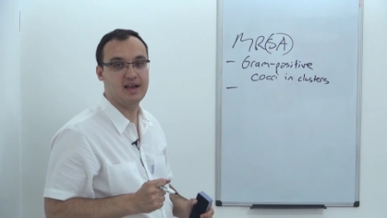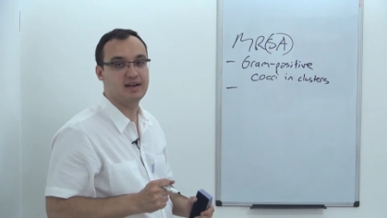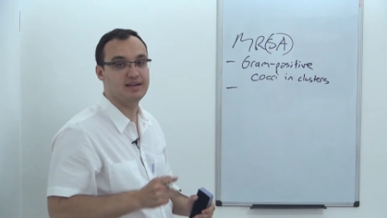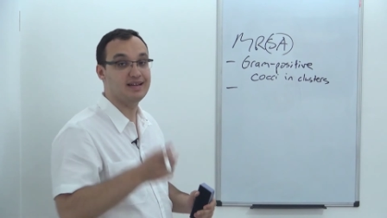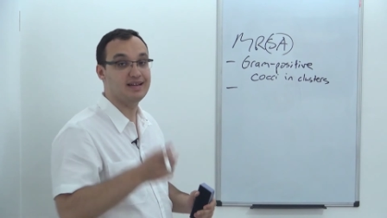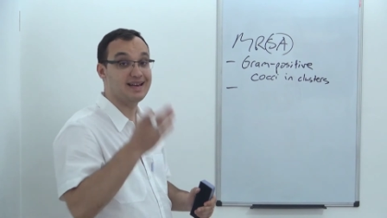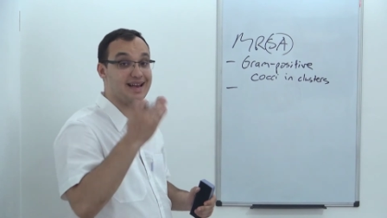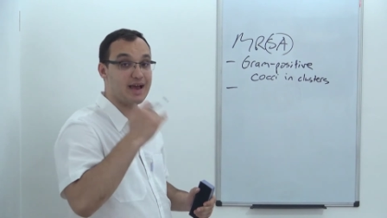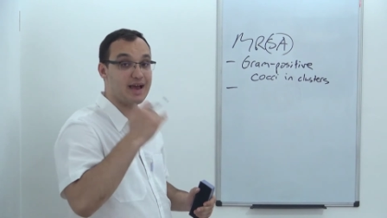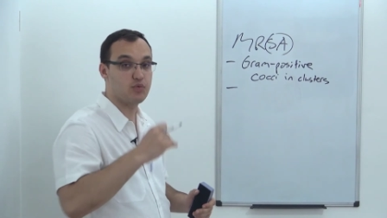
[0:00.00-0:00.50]

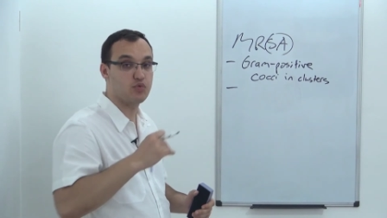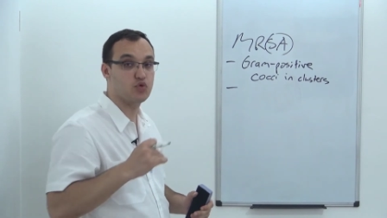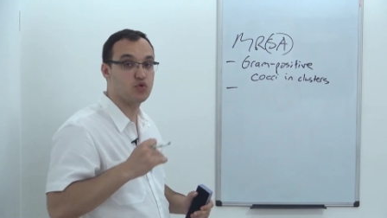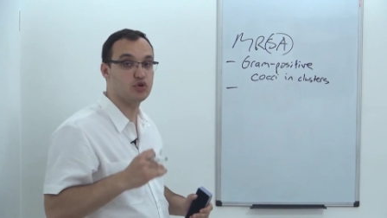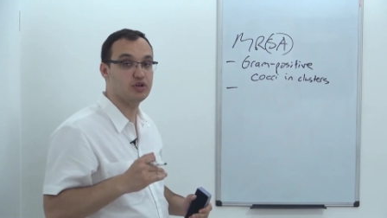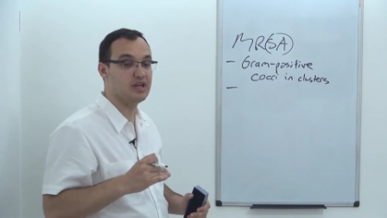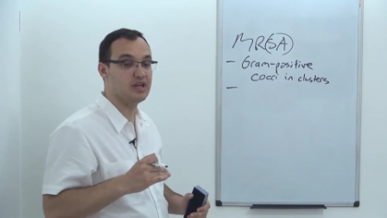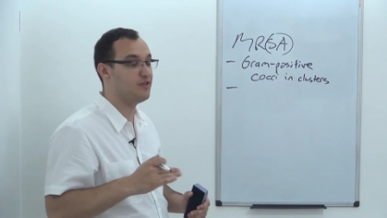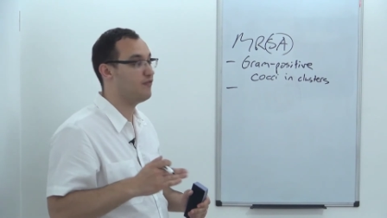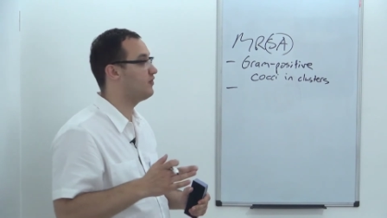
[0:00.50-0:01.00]
than I
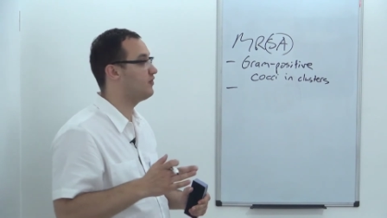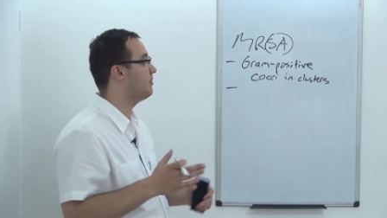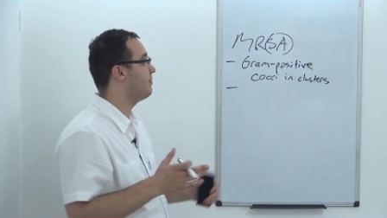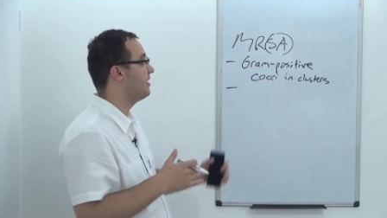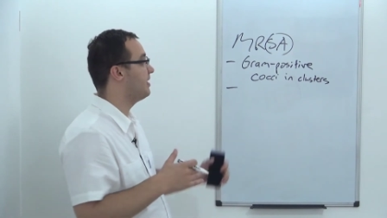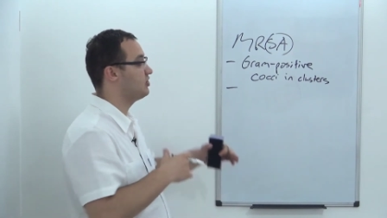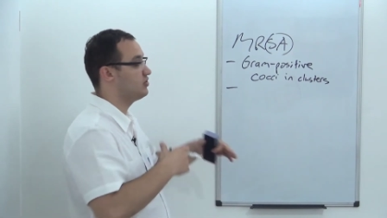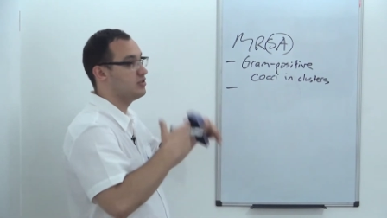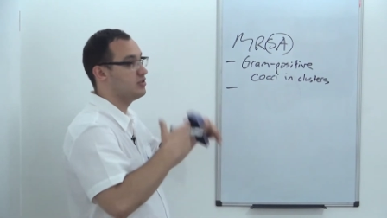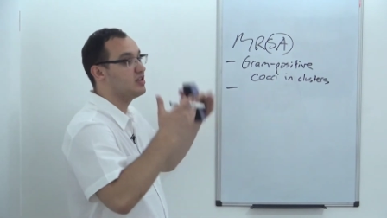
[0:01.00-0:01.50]
would if the
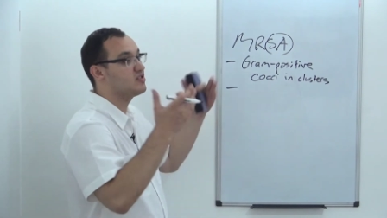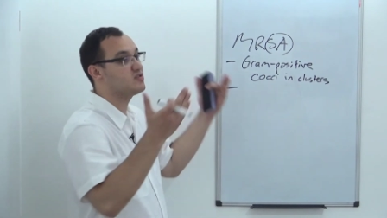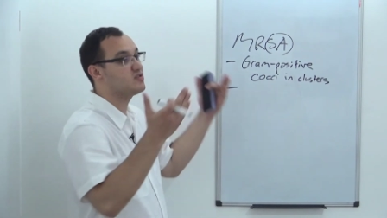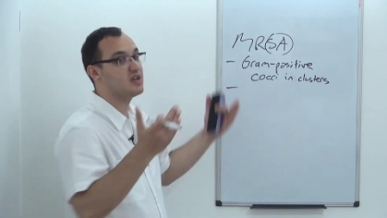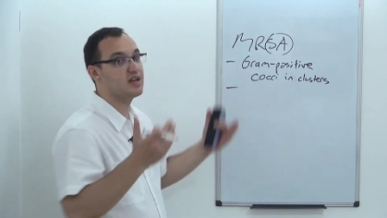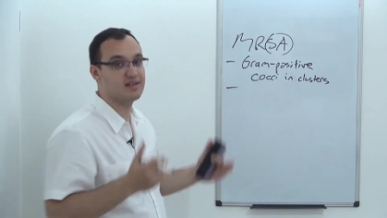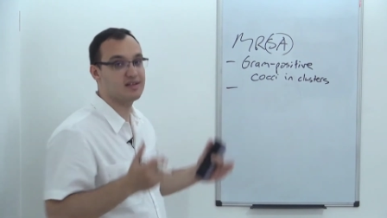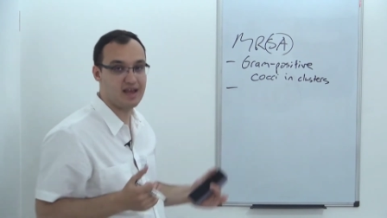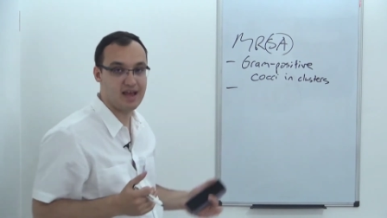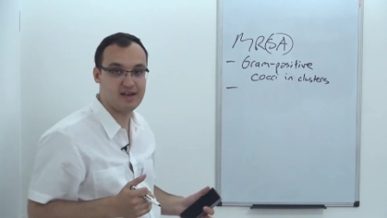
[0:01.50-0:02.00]
patient does
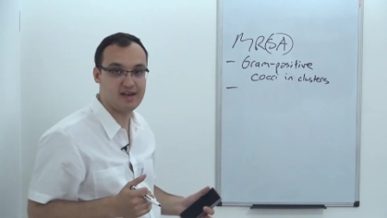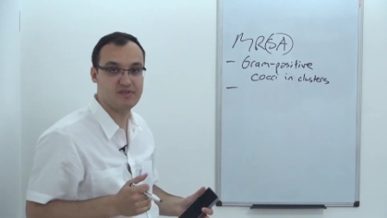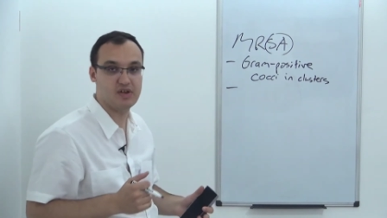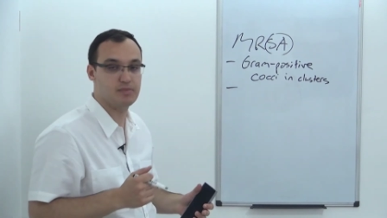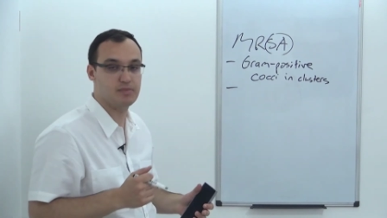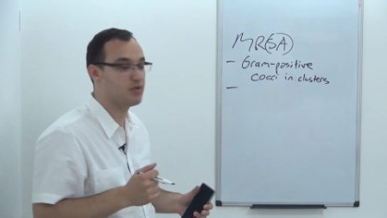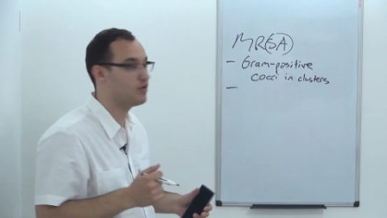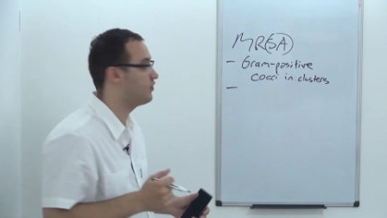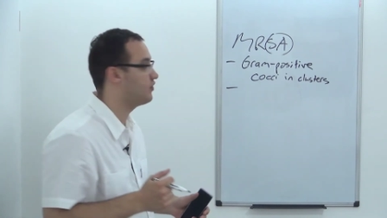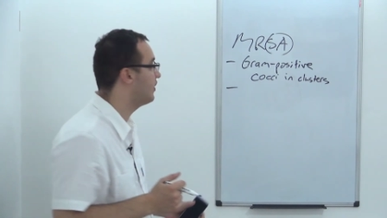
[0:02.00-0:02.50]
not have
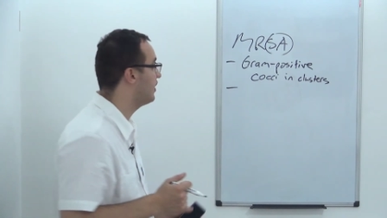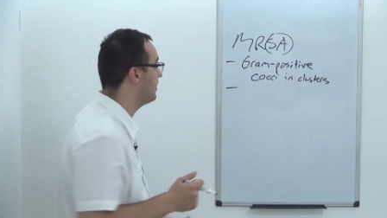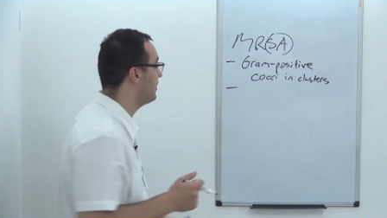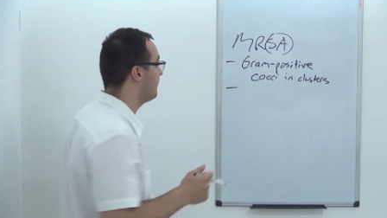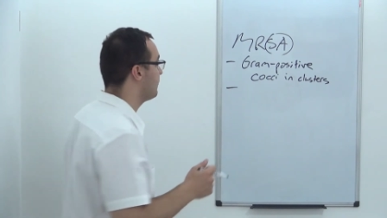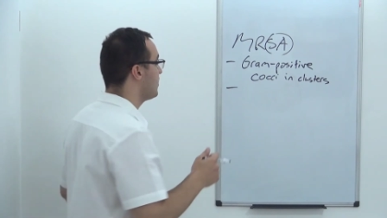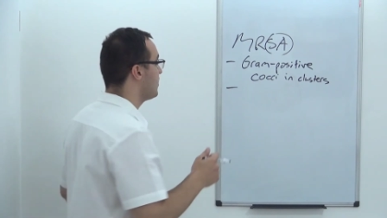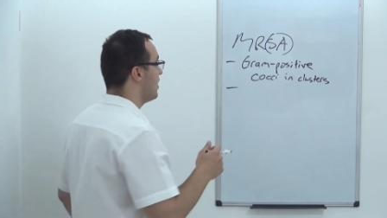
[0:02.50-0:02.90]
MRSA.